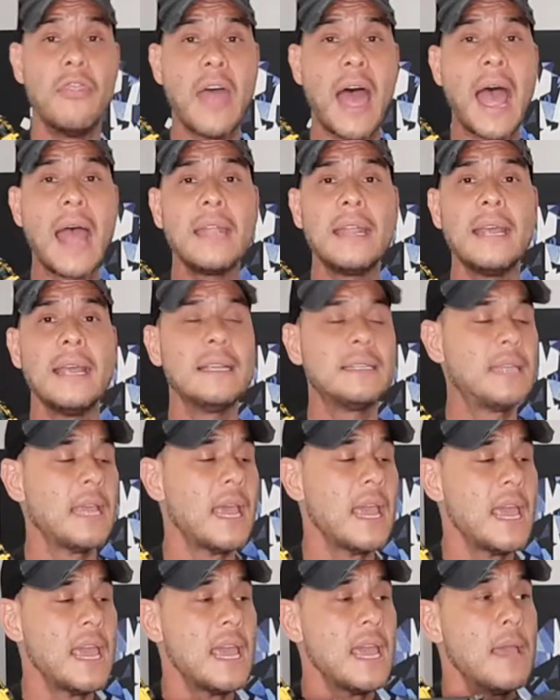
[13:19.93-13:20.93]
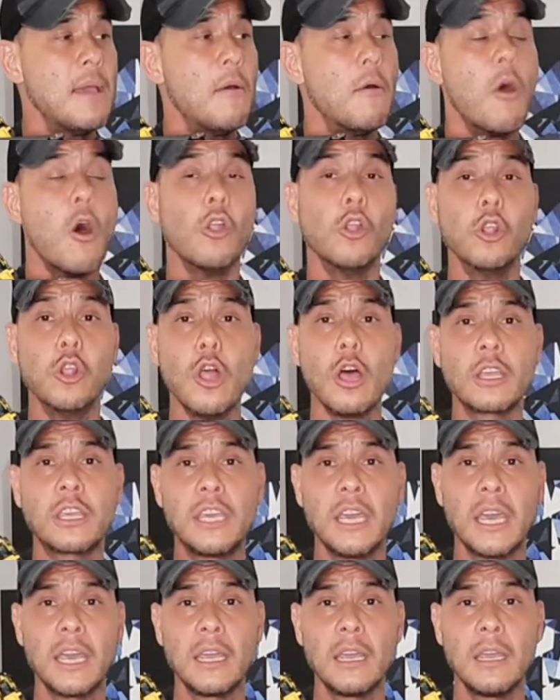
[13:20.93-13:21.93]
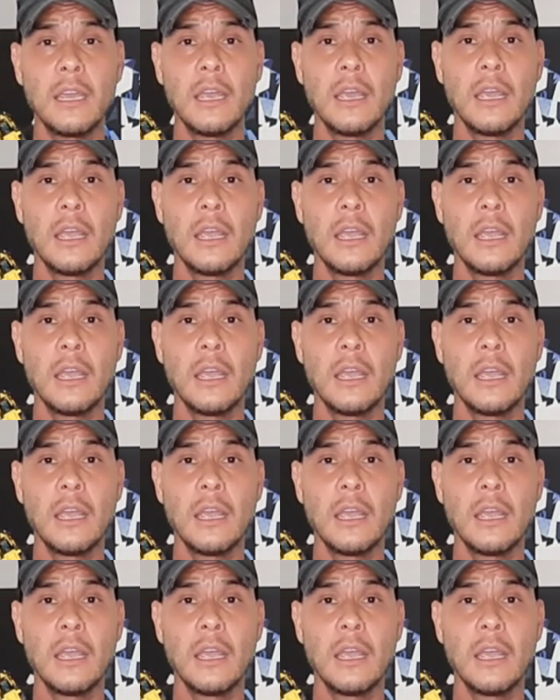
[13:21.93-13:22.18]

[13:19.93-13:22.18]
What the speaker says: that is looking